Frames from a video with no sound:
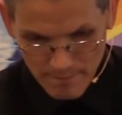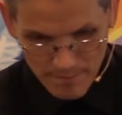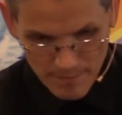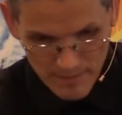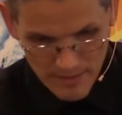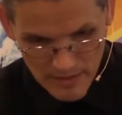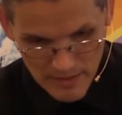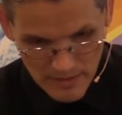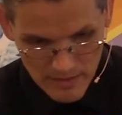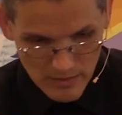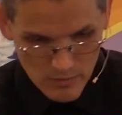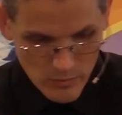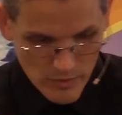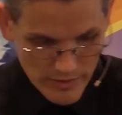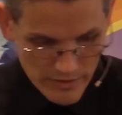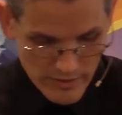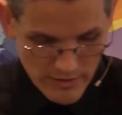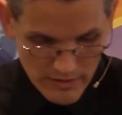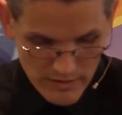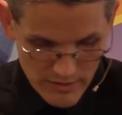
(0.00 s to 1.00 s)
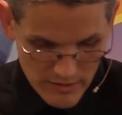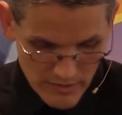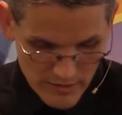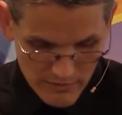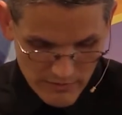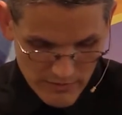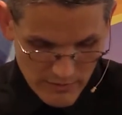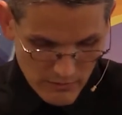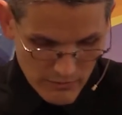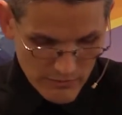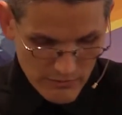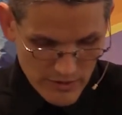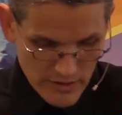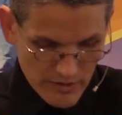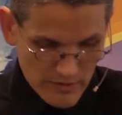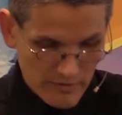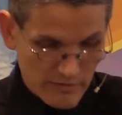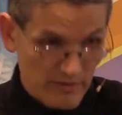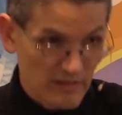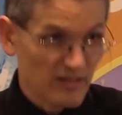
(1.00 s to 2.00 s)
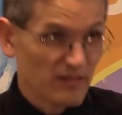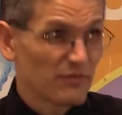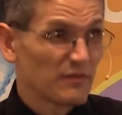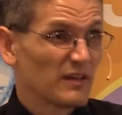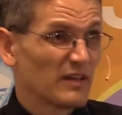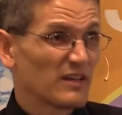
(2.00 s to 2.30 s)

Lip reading: And what they did is they were trying to see if they